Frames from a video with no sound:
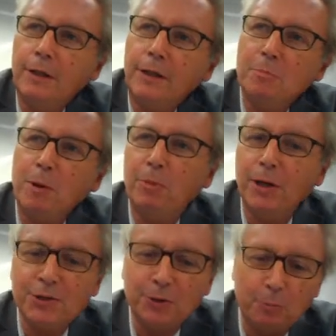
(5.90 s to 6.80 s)
It's my
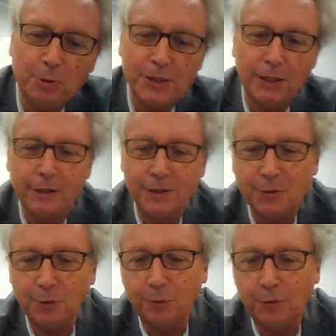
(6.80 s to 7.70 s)
pleasure to present this
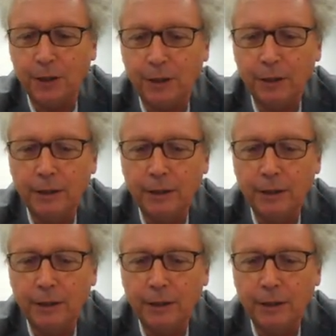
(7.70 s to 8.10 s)
to you today.